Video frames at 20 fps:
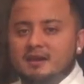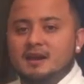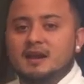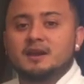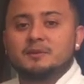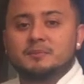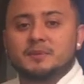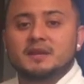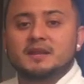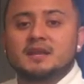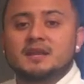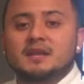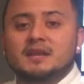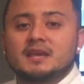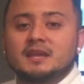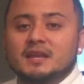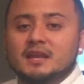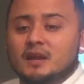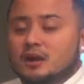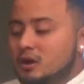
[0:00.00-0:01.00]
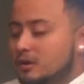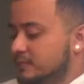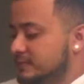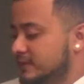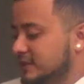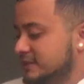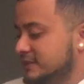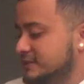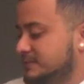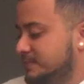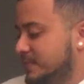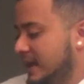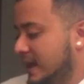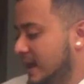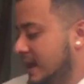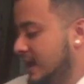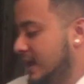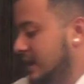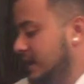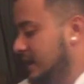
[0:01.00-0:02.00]
I've been heating up this
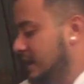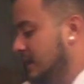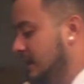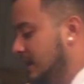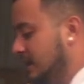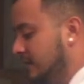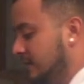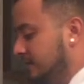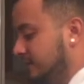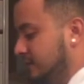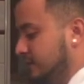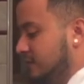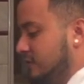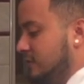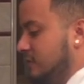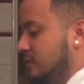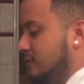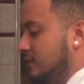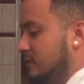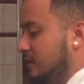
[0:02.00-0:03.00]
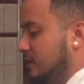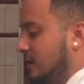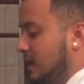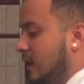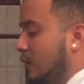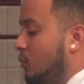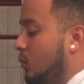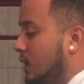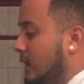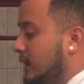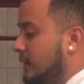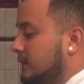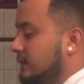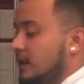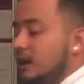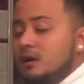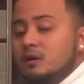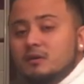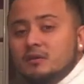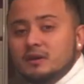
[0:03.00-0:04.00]
pan for a while
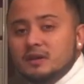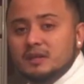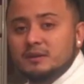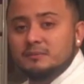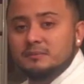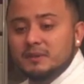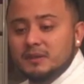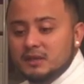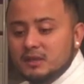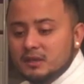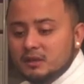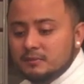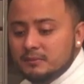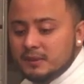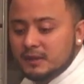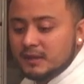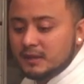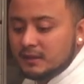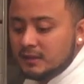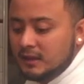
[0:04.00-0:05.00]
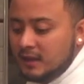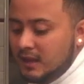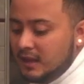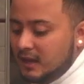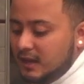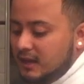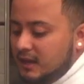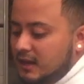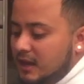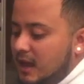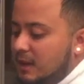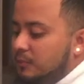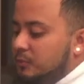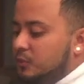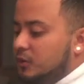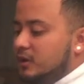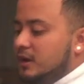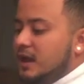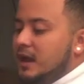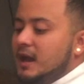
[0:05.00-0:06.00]
now in medium heat, and I'm
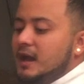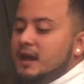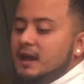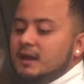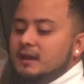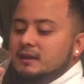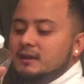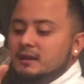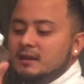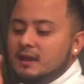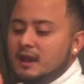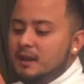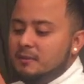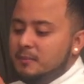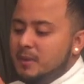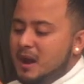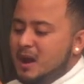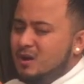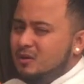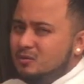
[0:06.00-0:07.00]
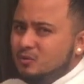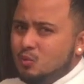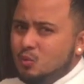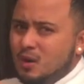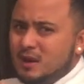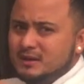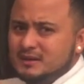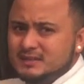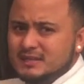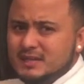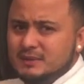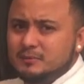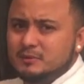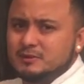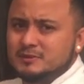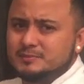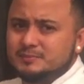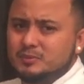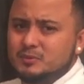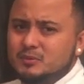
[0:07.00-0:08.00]
gonna add about 1
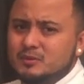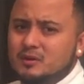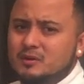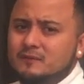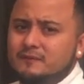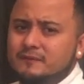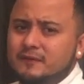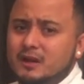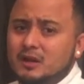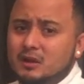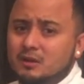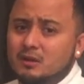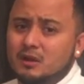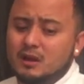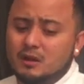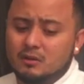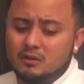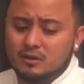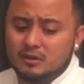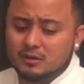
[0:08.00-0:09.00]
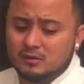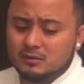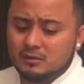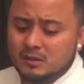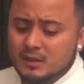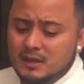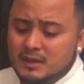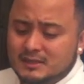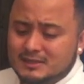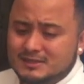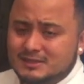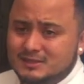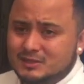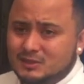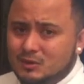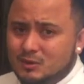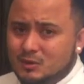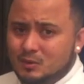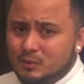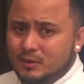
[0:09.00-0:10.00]
tablespoon of canola oil,
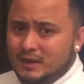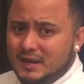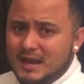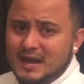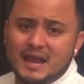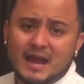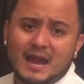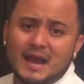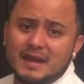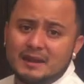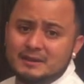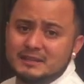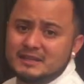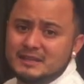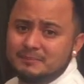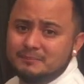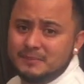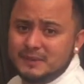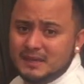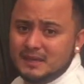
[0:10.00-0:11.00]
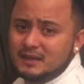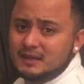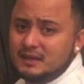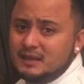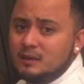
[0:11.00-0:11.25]
so when I add the meat